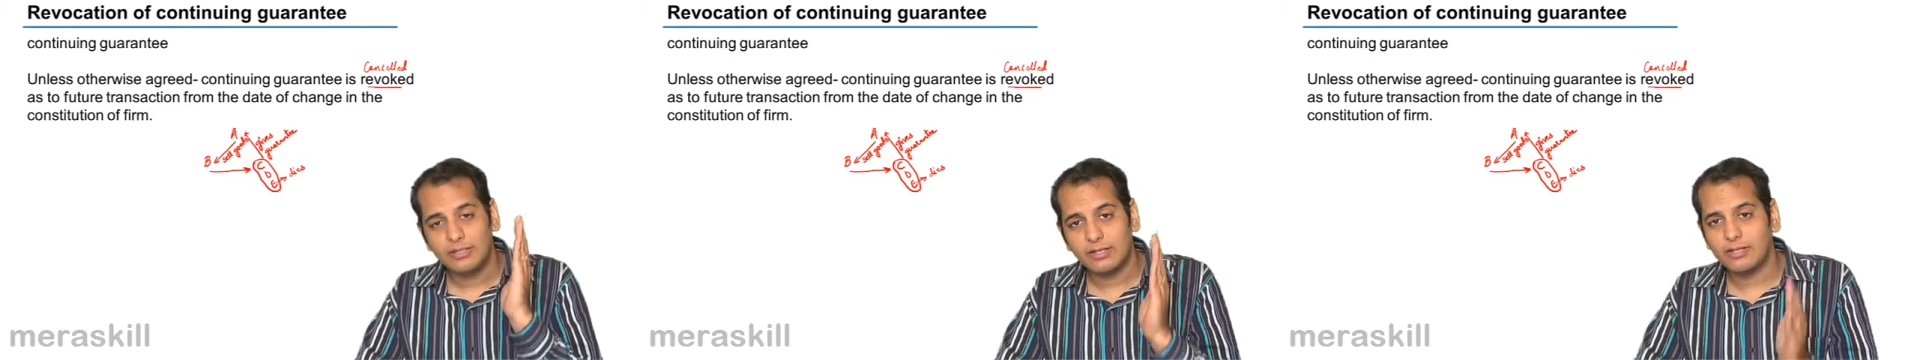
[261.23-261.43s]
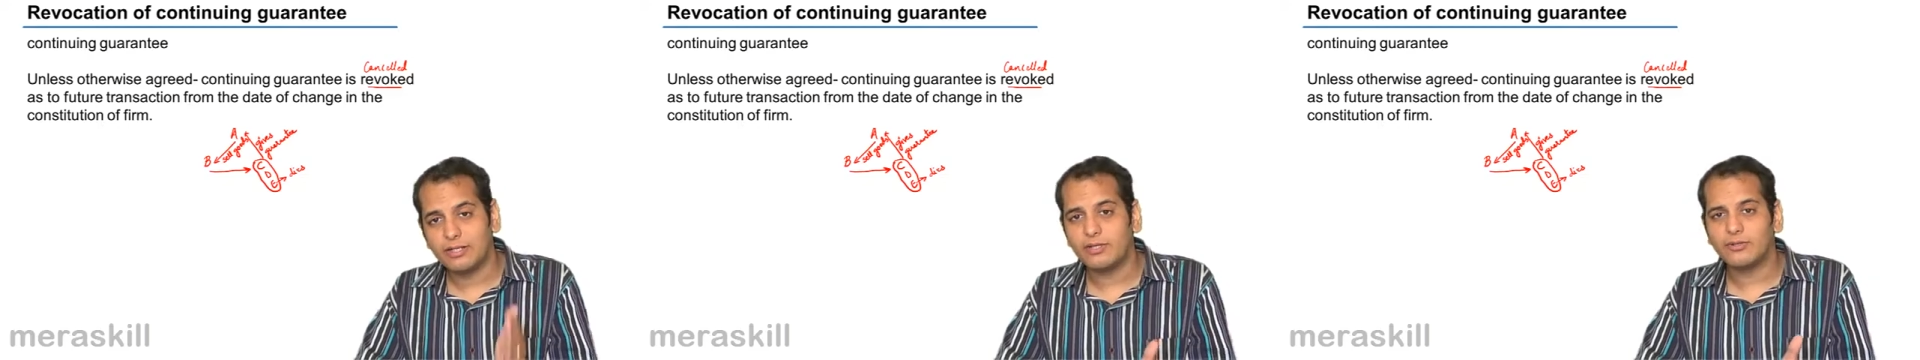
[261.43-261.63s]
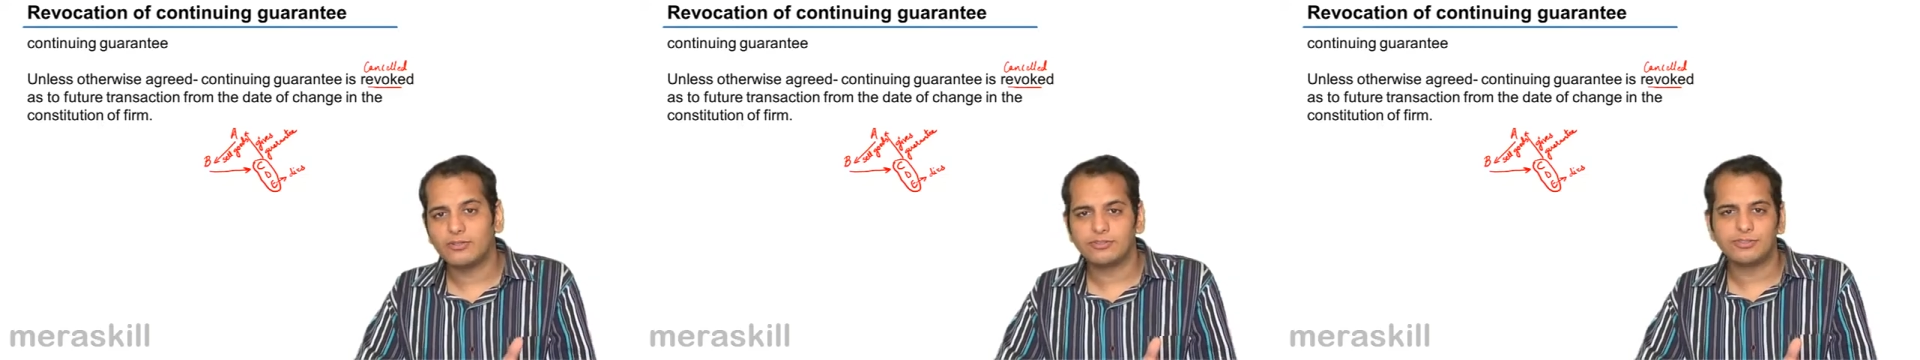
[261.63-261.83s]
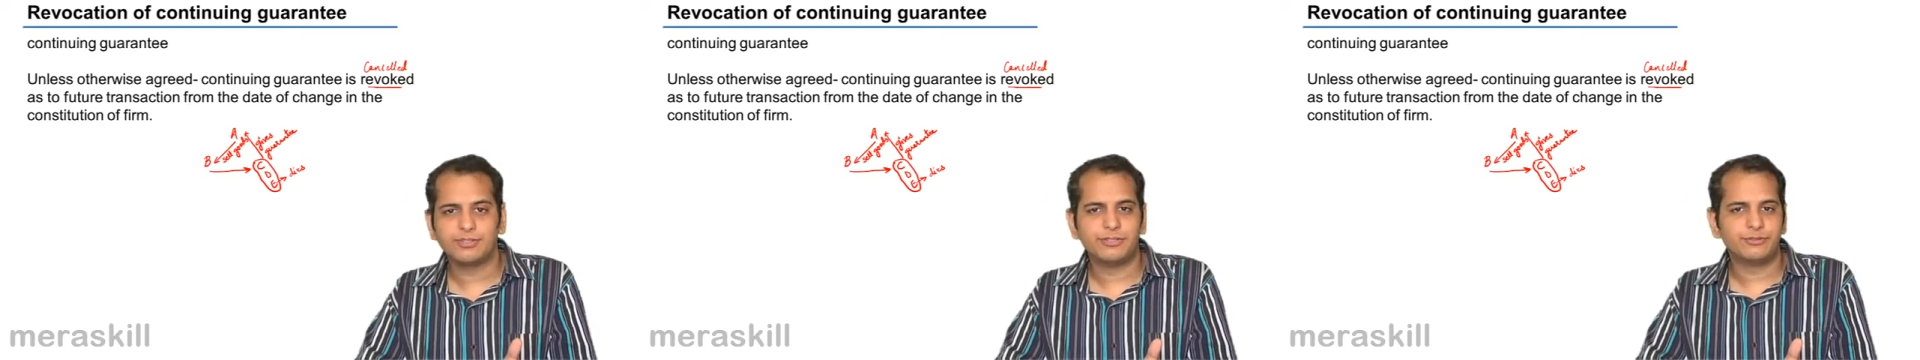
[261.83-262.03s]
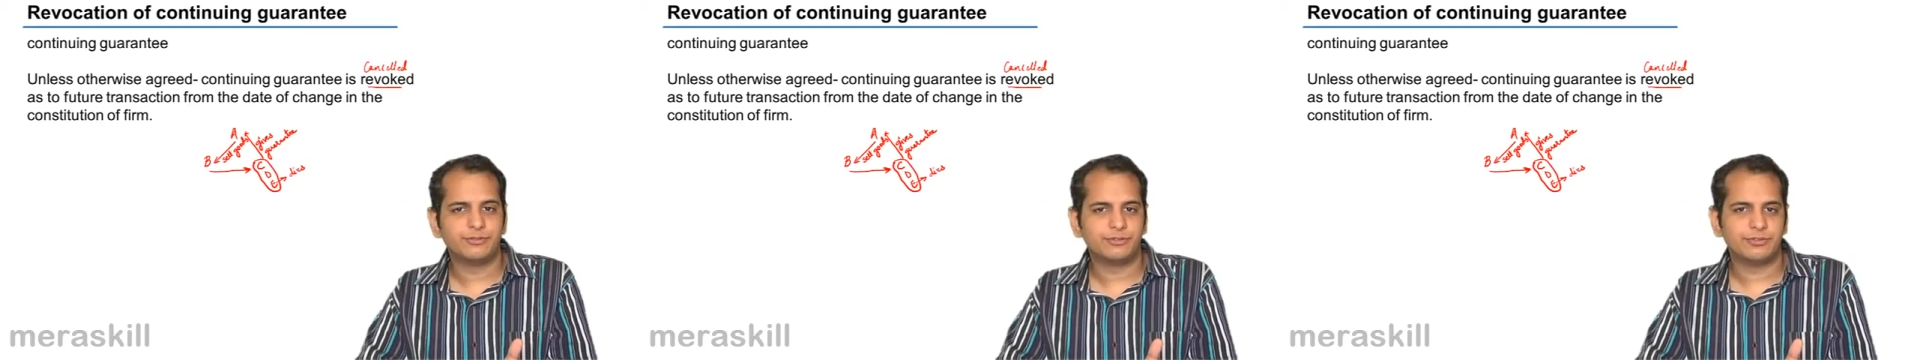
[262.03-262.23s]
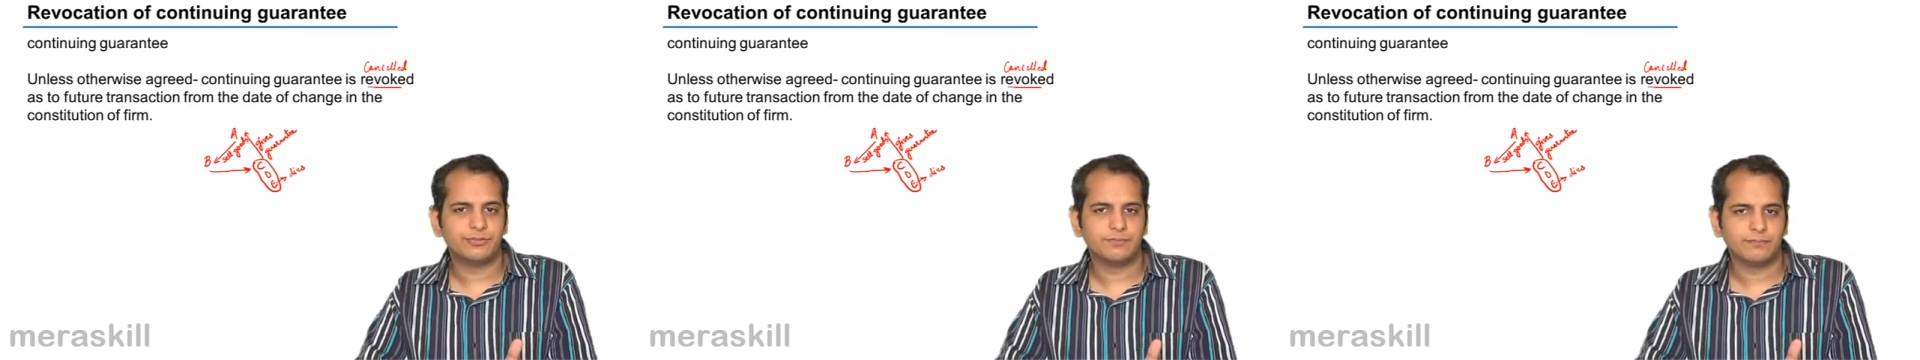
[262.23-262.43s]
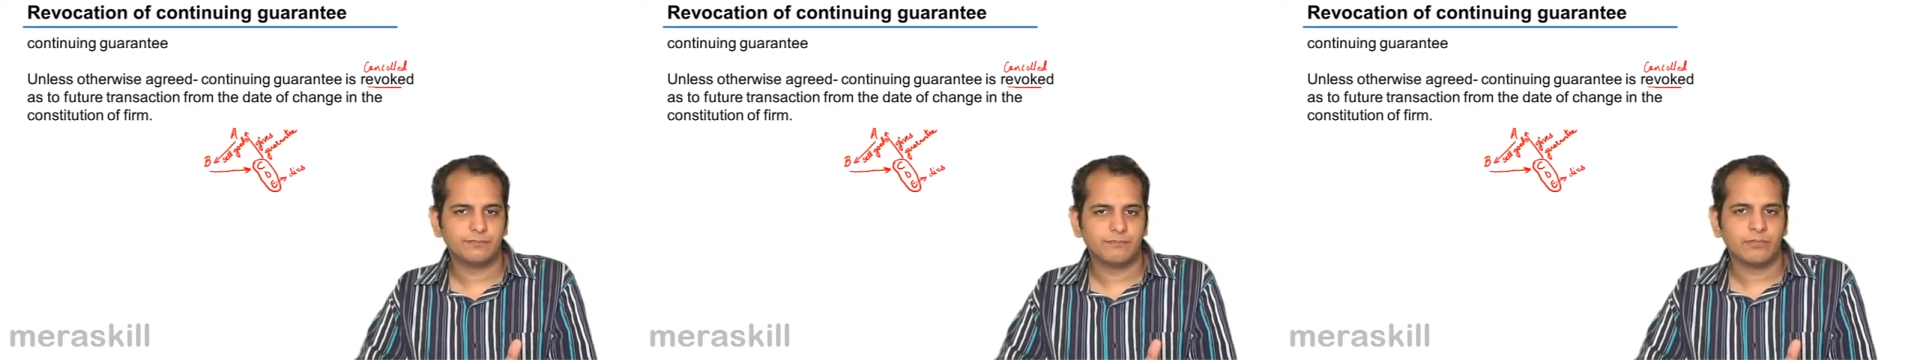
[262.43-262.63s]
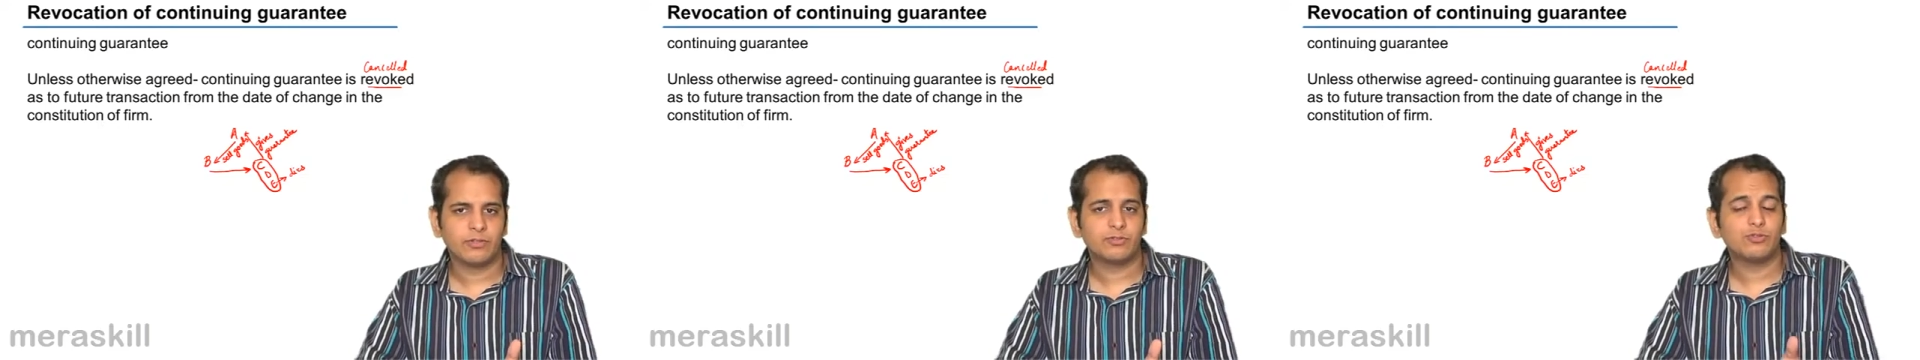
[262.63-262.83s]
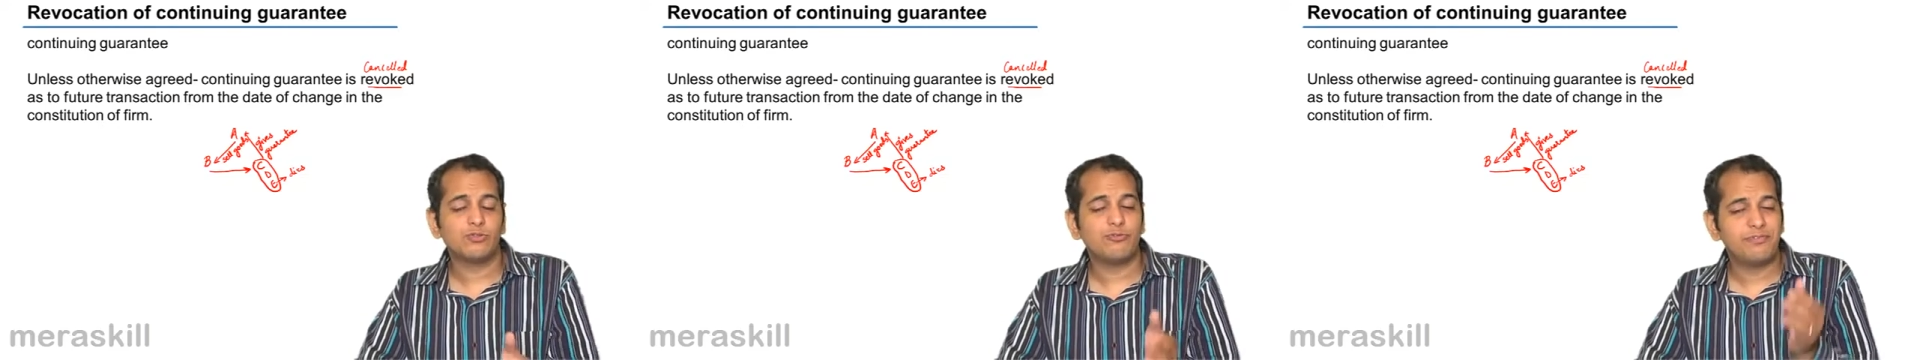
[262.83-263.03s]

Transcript: reconstitution. So